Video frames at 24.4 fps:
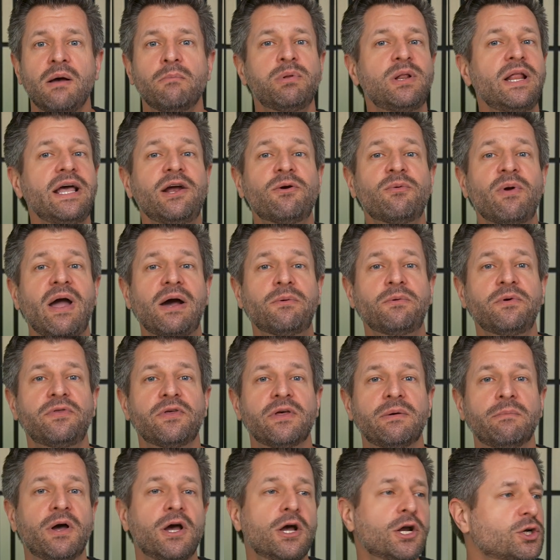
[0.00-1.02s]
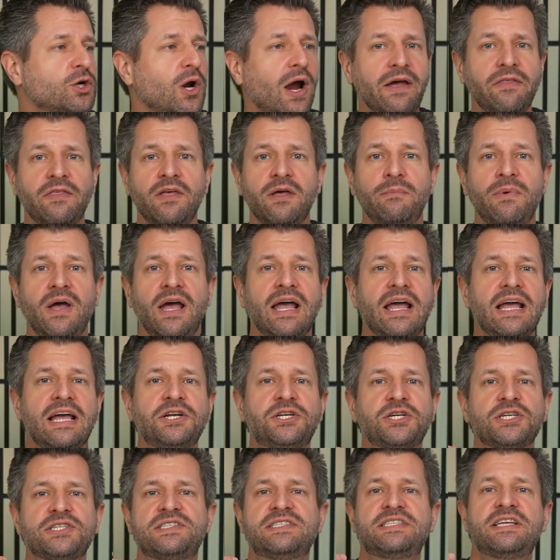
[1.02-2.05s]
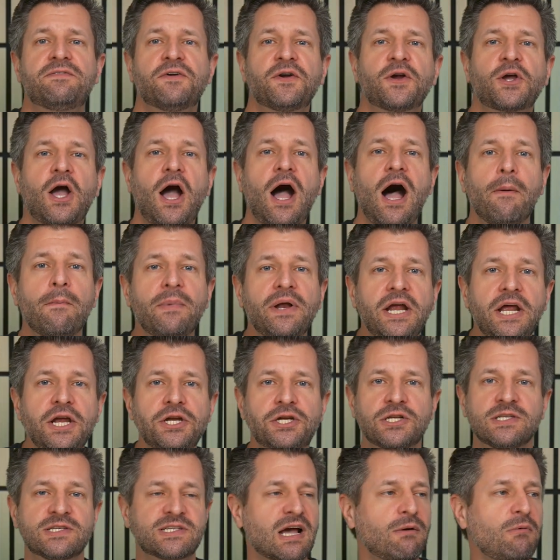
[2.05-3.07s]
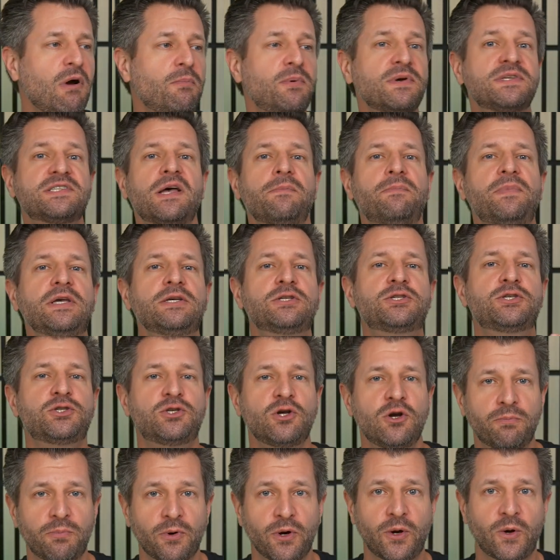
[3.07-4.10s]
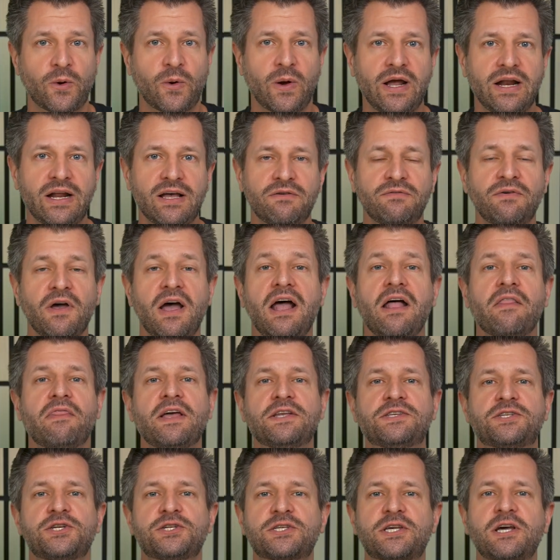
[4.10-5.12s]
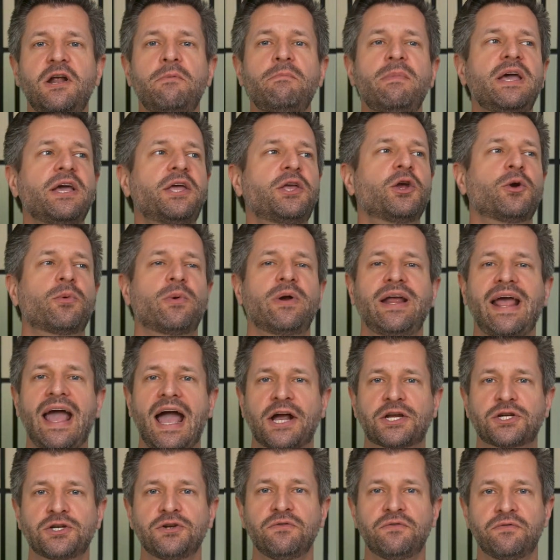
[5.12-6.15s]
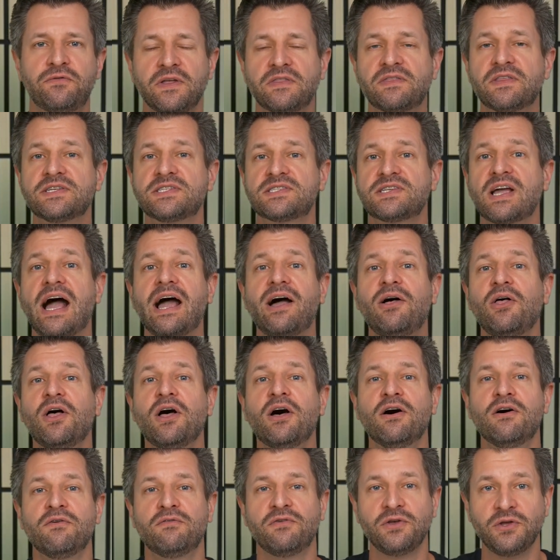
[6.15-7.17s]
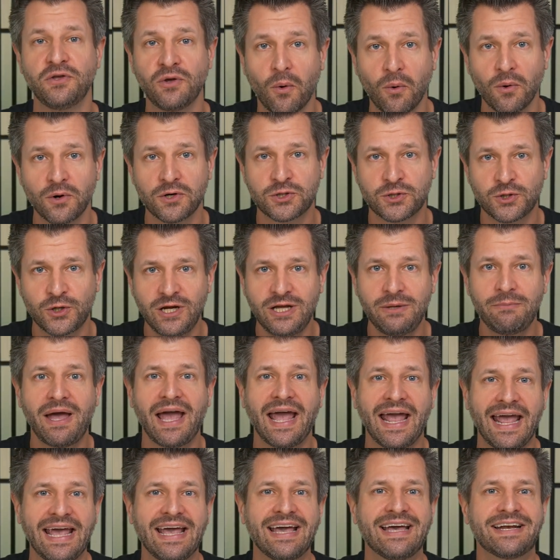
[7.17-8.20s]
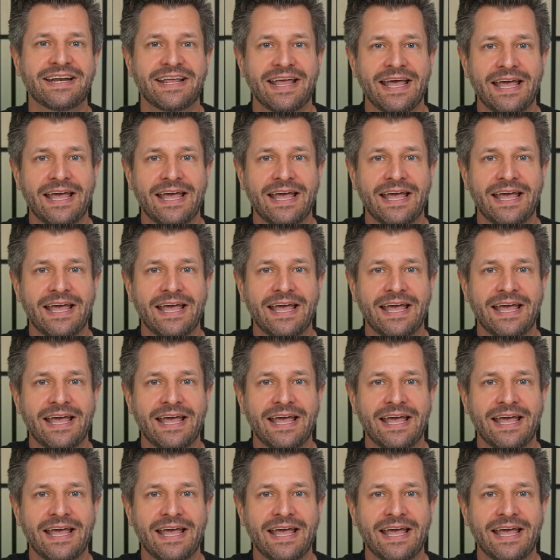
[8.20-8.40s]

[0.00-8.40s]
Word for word: Play around with them, try them in just different combinations, come up with something super creative that's just gonna make your reaction fit the style of your stream and